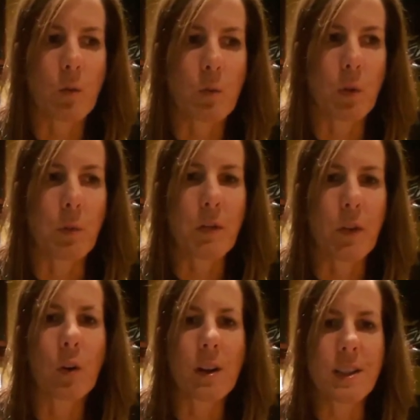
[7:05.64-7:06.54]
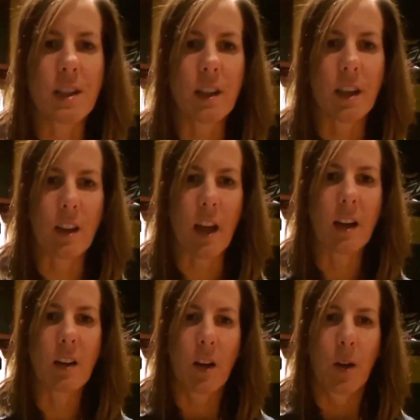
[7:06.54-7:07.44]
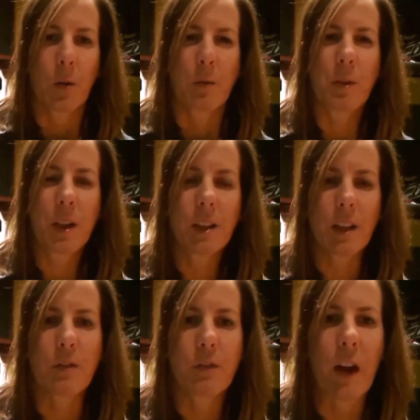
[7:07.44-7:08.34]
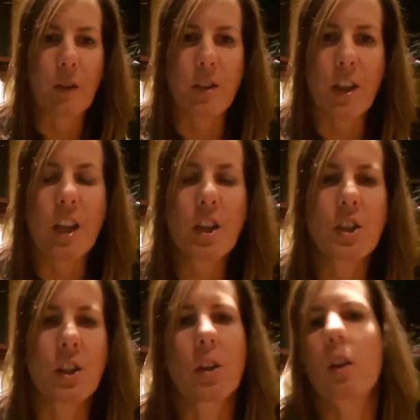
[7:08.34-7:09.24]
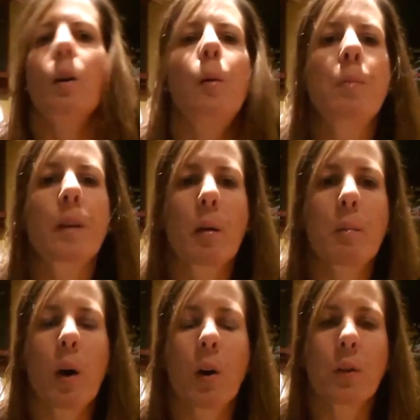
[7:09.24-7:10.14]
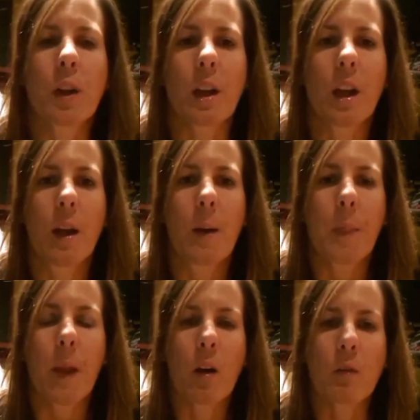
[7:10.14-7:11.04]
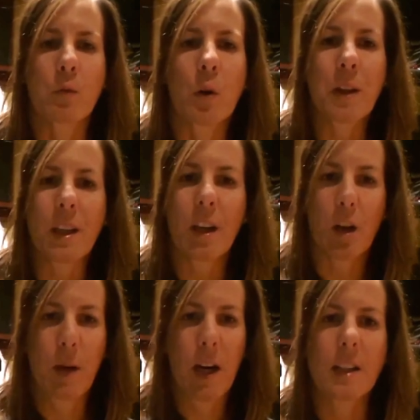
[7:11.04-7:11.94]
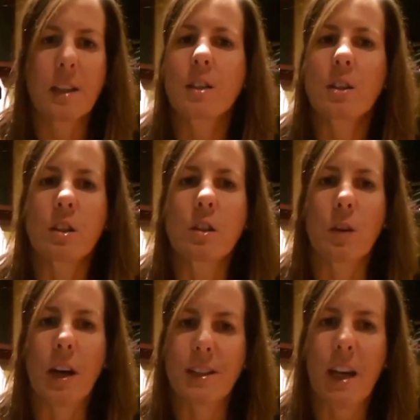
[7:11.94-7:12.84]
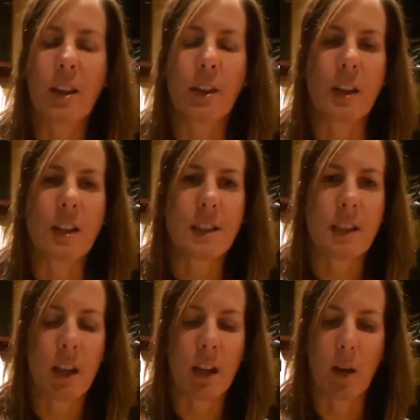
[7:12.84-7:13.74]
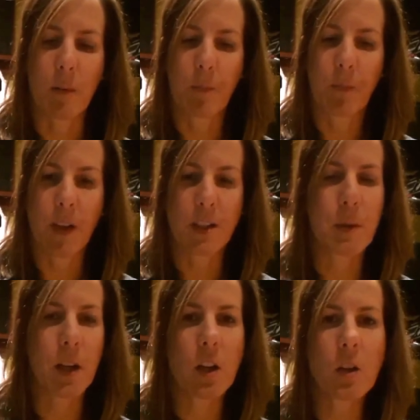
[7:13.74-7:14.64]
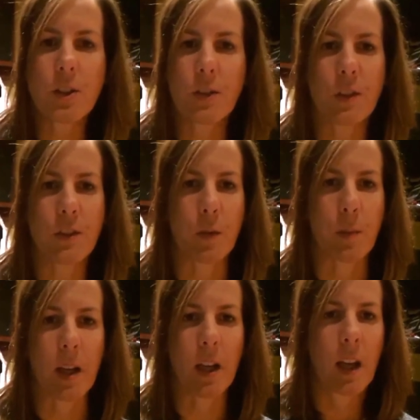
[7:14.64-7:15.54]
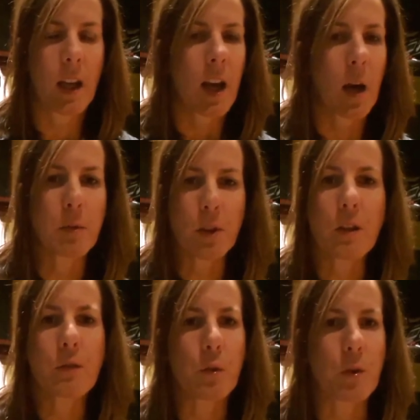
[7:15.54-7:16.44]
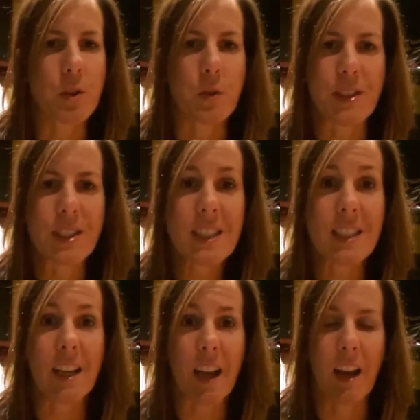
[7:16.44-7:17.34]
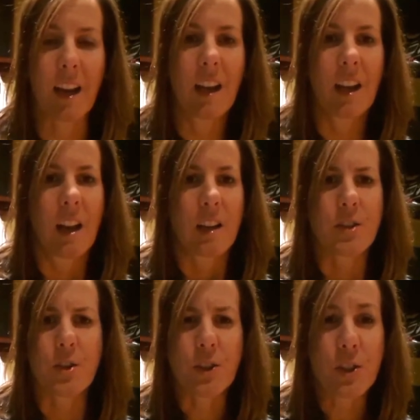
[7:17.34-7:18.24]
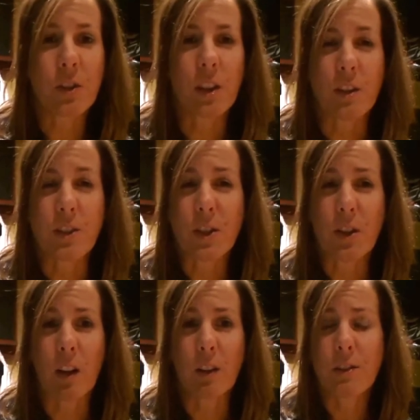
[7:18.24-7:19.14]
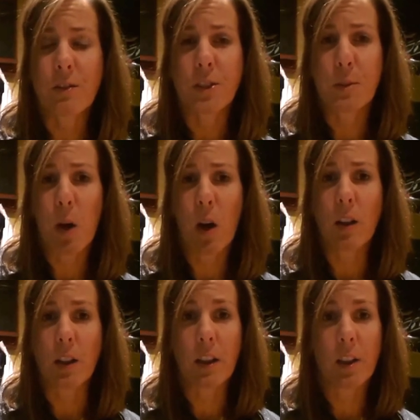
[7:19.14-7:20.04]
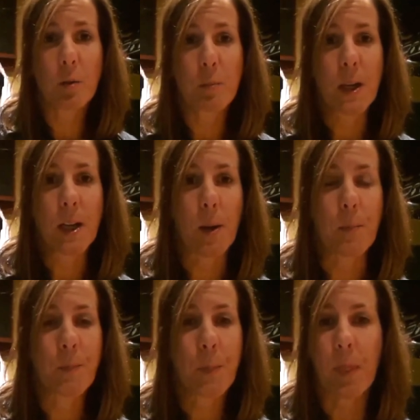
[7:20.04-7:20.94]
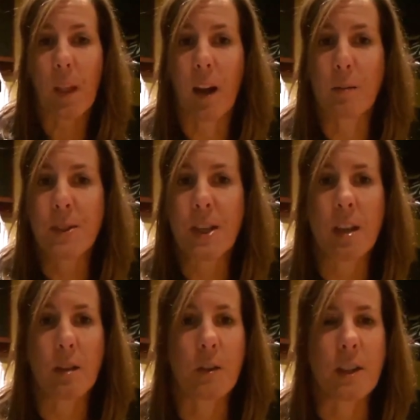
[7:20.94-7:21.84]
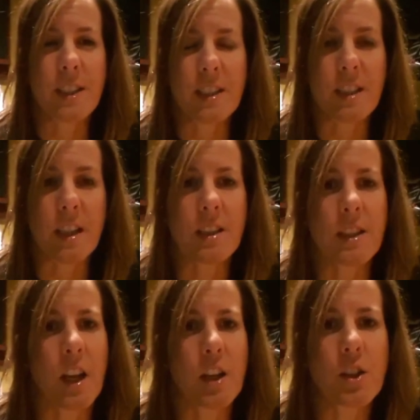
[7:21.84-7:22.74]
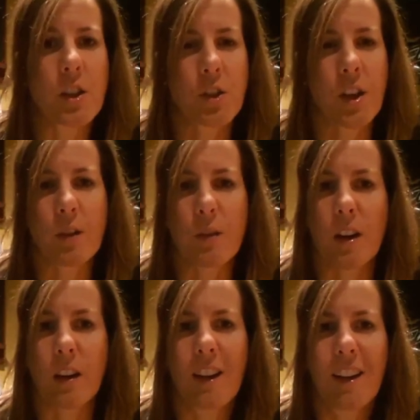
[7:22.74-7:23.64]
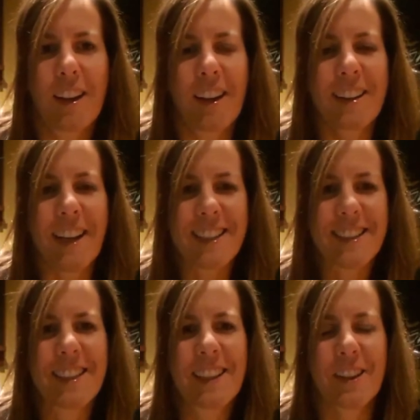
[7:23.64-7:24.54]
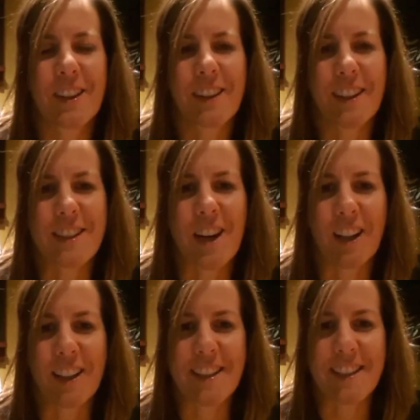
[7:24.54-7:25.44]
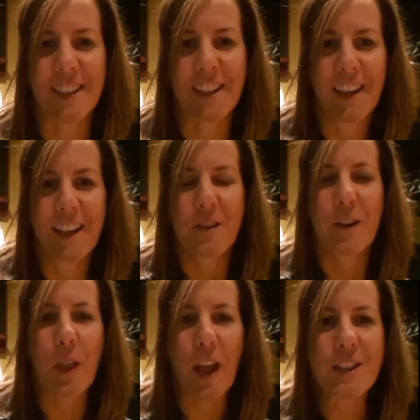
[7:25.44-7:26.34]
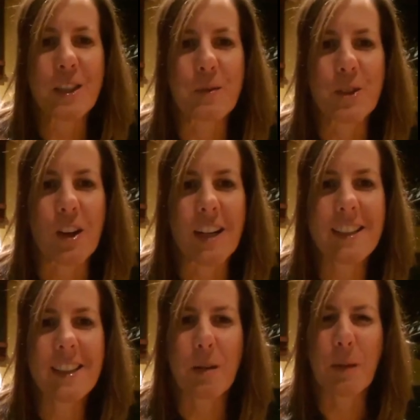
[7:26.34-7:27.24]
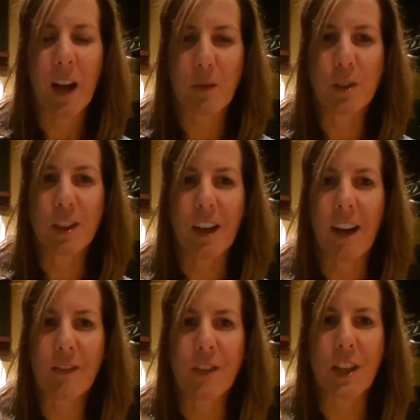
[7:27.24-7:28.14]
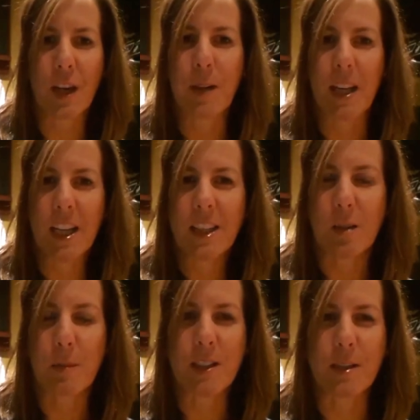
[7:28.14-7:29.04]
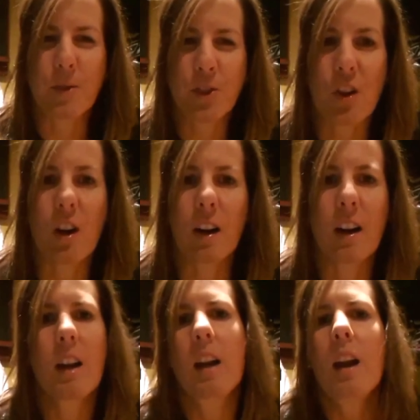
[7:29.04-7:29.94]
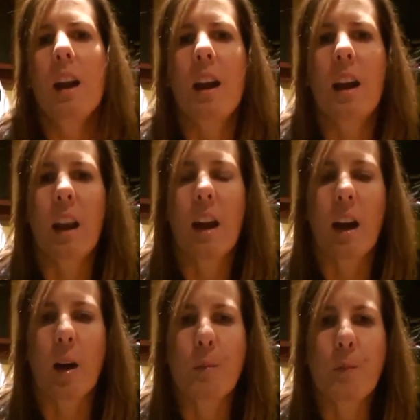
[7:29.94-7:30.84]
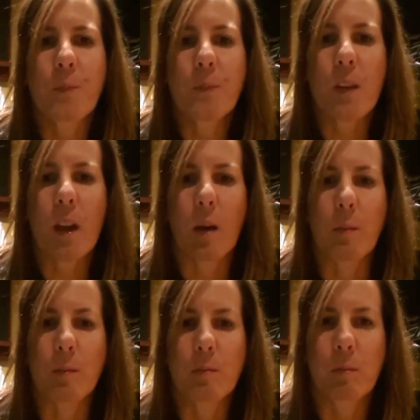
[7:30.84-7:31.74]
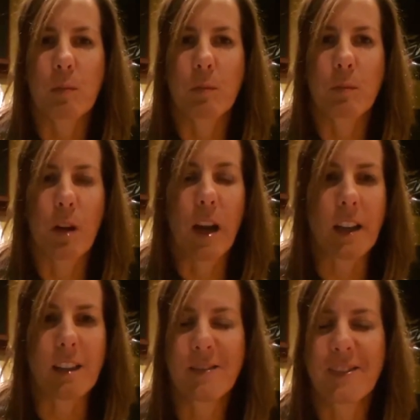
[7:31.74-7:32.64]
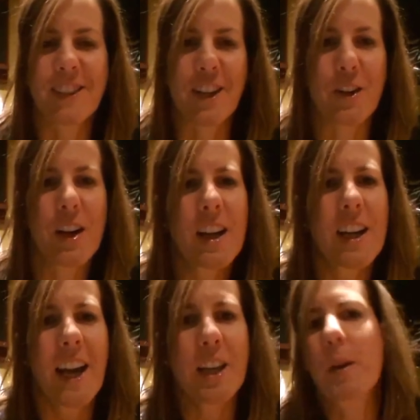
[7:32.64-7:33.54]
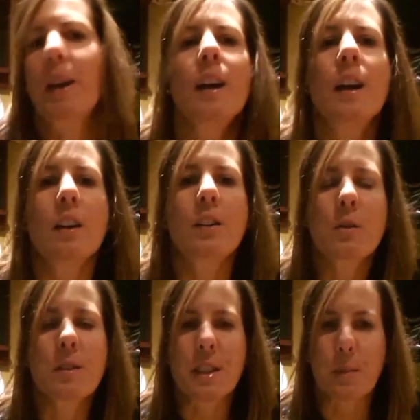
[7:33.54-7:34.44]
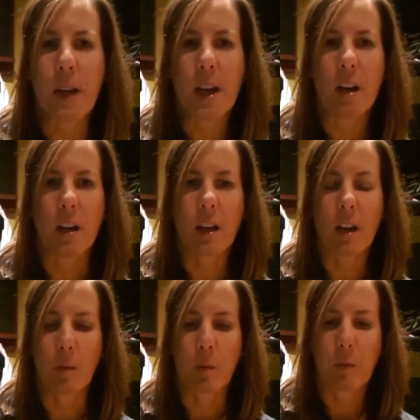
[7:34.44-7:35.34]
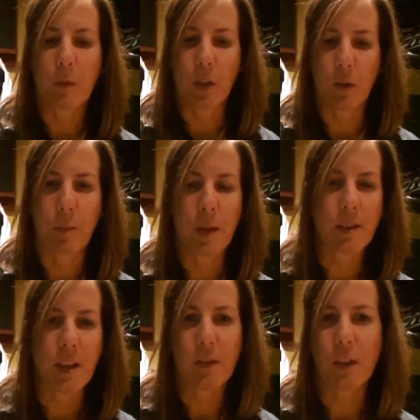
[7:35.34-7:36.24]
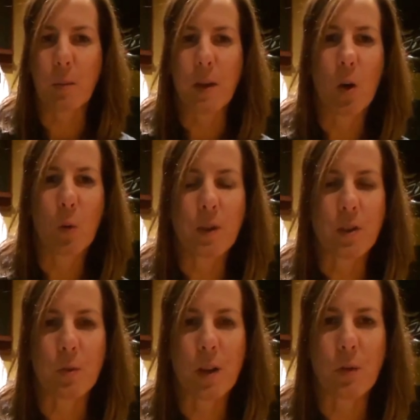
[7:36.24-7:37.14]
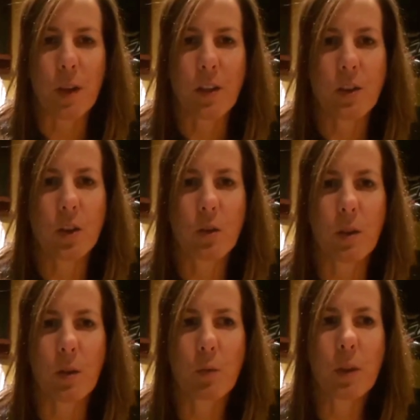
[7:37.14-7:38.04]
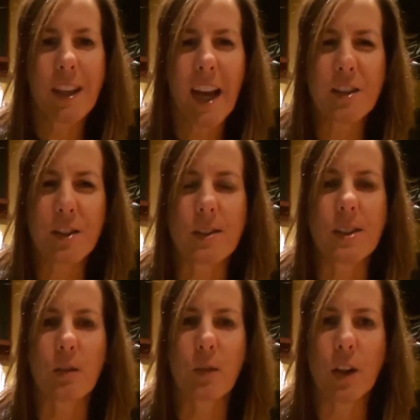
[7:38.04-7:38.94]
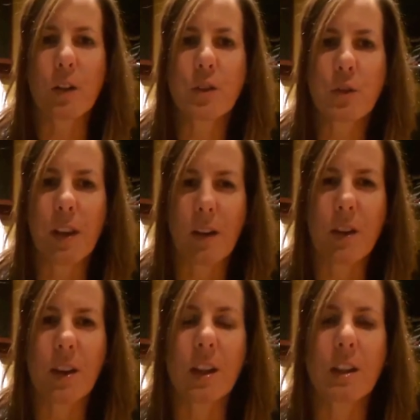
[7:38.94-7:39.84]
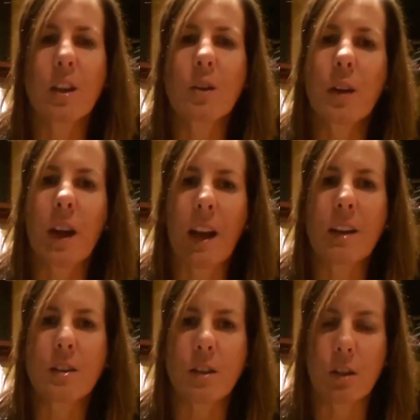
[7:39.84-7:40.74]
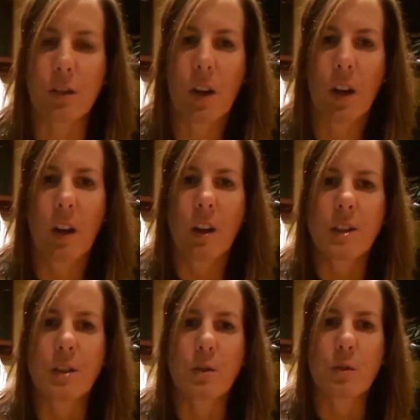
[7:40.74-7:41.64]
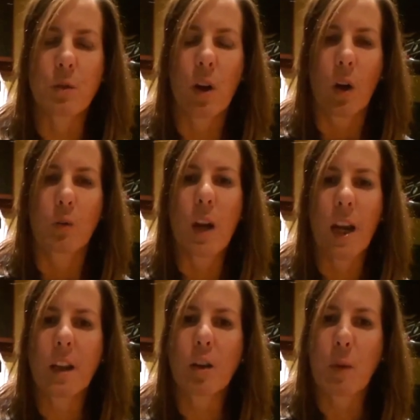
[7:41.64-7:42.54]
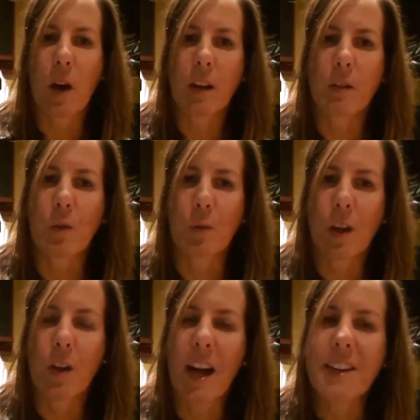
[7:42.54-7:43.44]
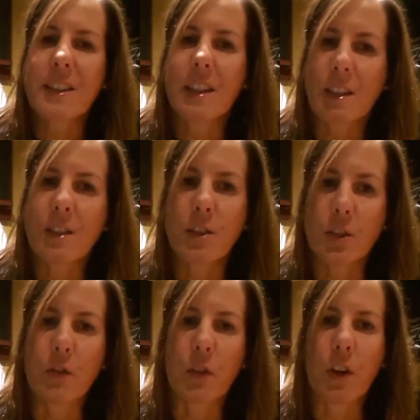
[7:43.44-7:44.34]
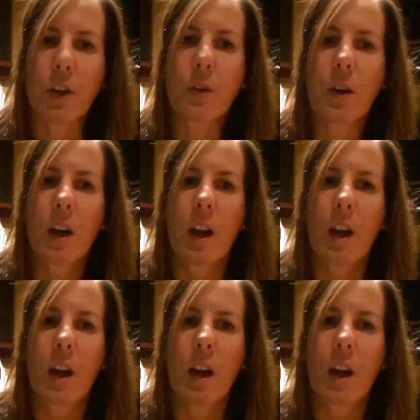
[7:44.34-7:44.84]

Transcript: we focus on kind of that really foundational component of what we need our bodies to do as athletes. It's made a huge difference for me. I'm looking forward to a season again. Sure, certainly it'll start out small and little, but I'm signed up for a 6-day stage trail run next August. And while that seems crazy, I'm really confident that I'm going to get there because I'm strong and I'm ready. So anyway, don't despair and you know, definitely be open to what you can do and really ask yourself, are you doing everything that you can do to ready your body for what you're asking it to do for you?